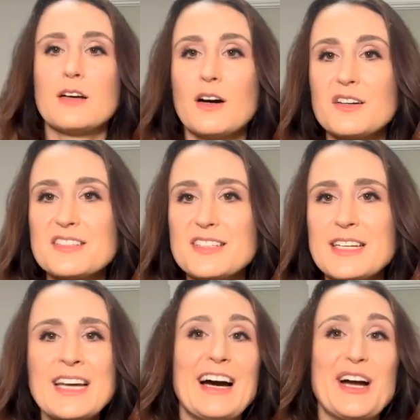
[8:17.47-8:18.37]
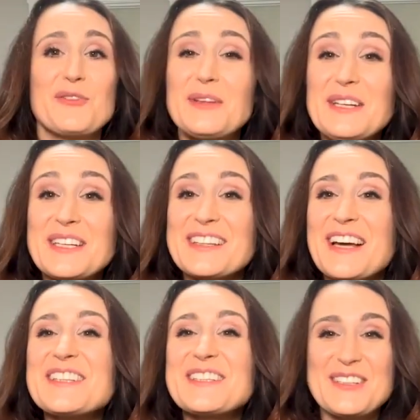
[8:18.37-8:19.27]
Honestly, I really didn't
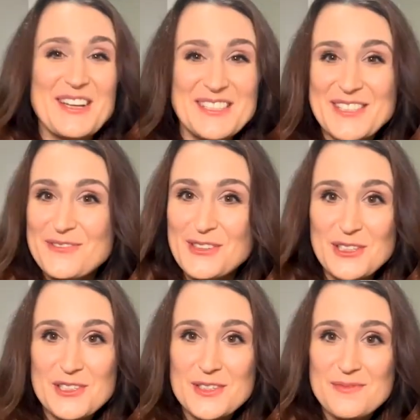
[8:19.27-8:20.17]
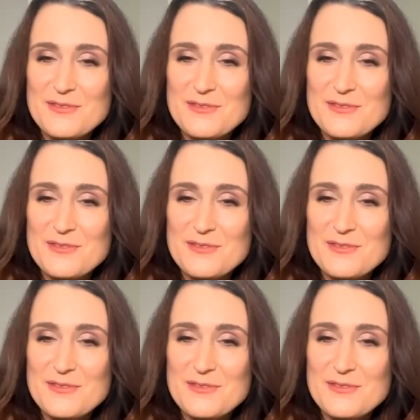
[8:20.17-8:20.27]
like the classes at first.